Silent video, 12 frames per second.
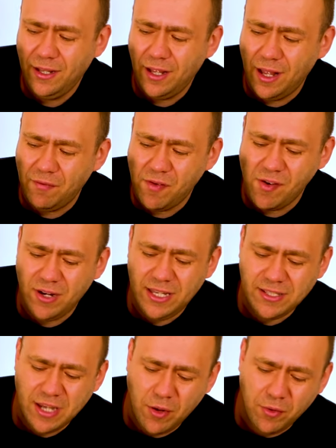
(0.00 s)
uh,
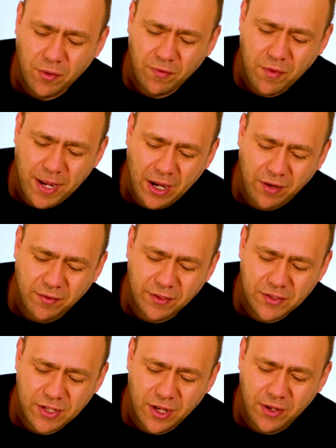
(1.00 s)
Furley's Elm for
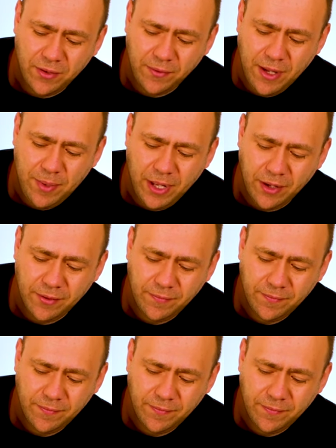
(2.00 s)
Beethoven. So here we go.